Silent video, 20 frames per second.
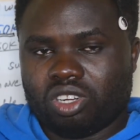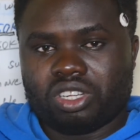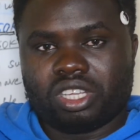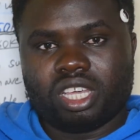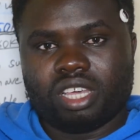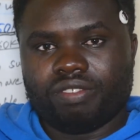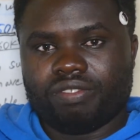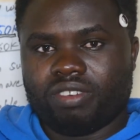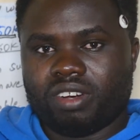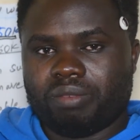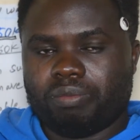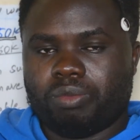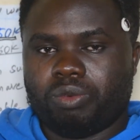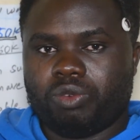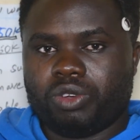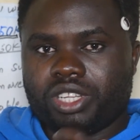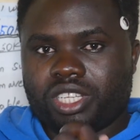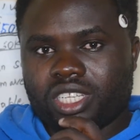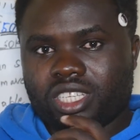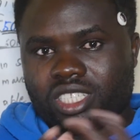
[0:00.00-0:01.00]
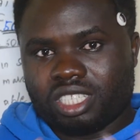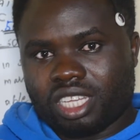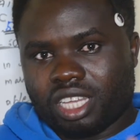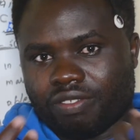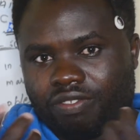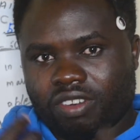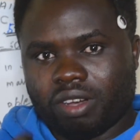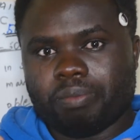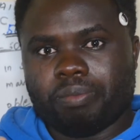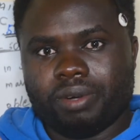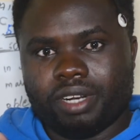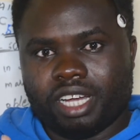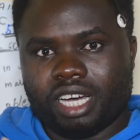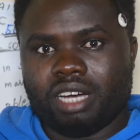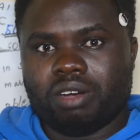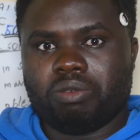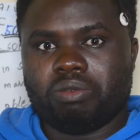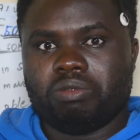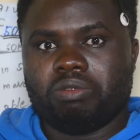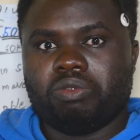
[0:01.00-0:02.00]
Don't give up. We didn't give up
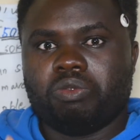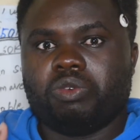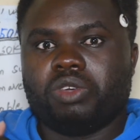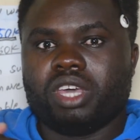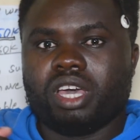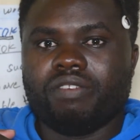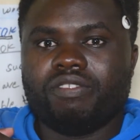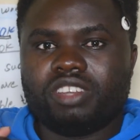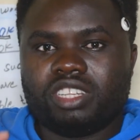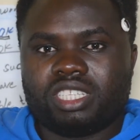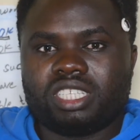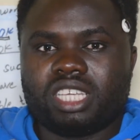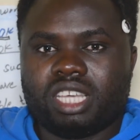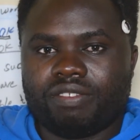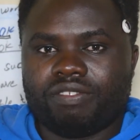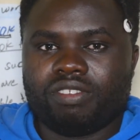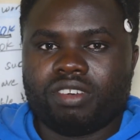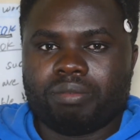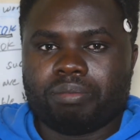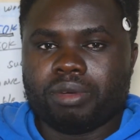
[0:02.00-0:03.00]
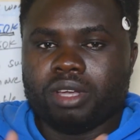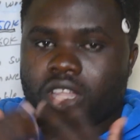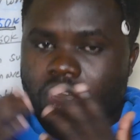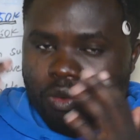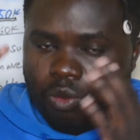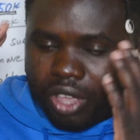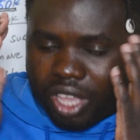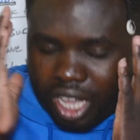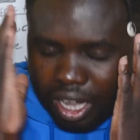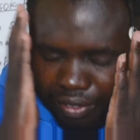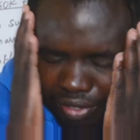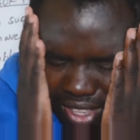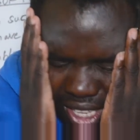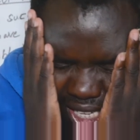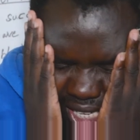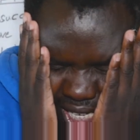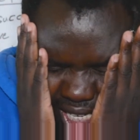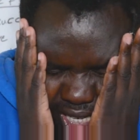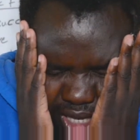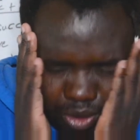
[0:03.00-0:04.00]
now. We haven't given up. We
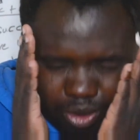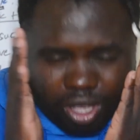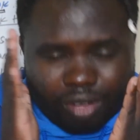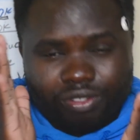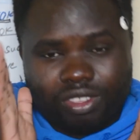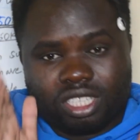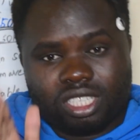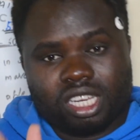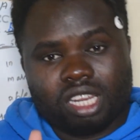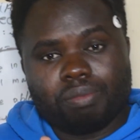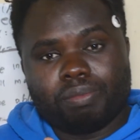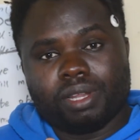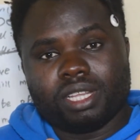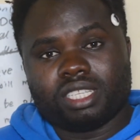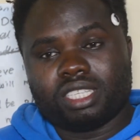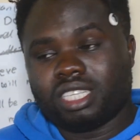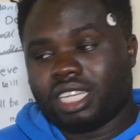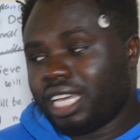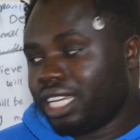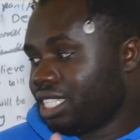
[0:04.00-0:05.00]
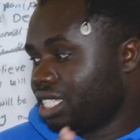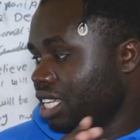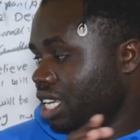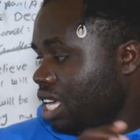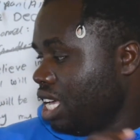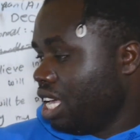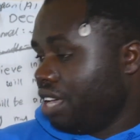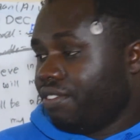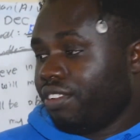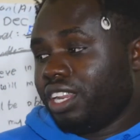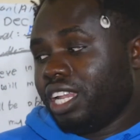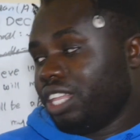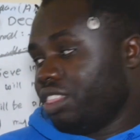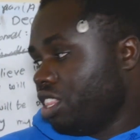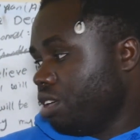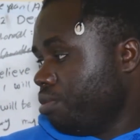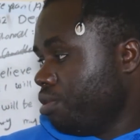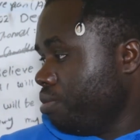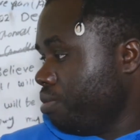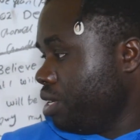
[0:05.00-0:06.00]
have the headache, we have the sleepless night.
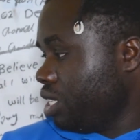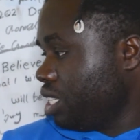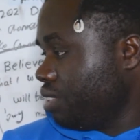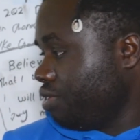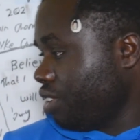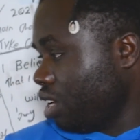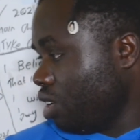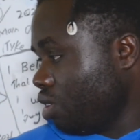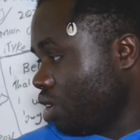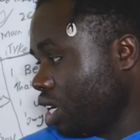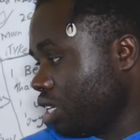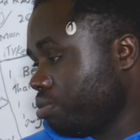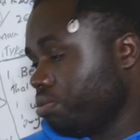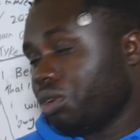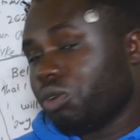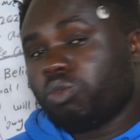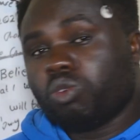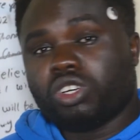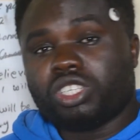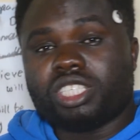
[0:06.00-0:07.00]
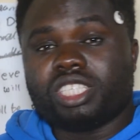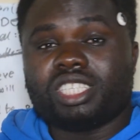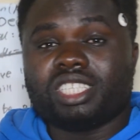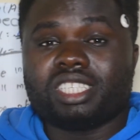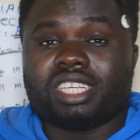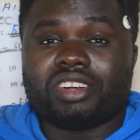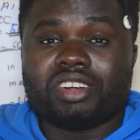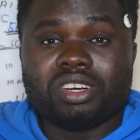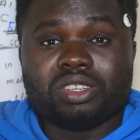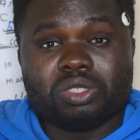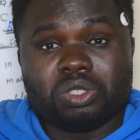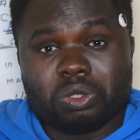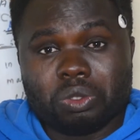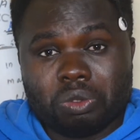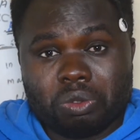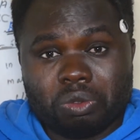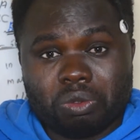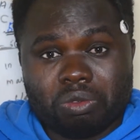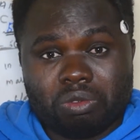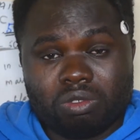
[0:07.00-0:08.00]
Even at the moment, if I look at my watch, it is
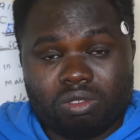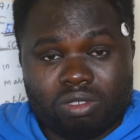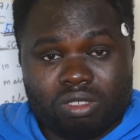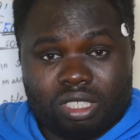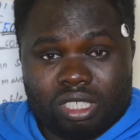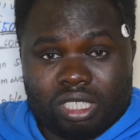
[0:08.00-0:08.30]
around 2.